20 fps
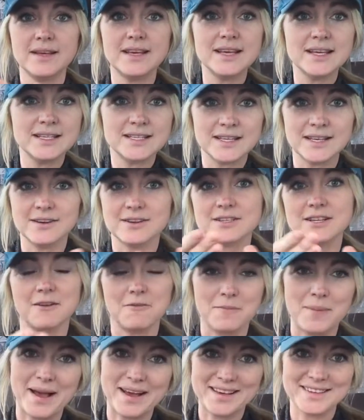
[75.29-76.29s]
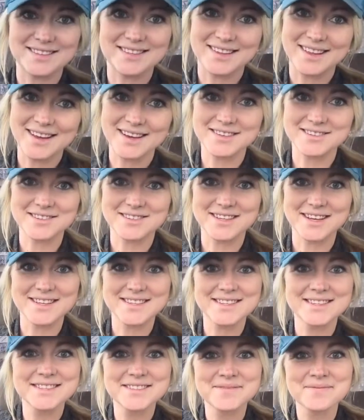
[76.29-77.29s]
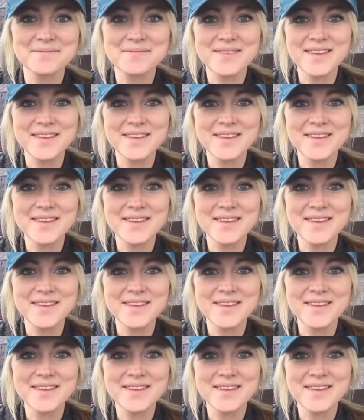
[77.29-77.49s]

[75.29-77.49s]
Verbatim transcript: easing yourself back into the exercises.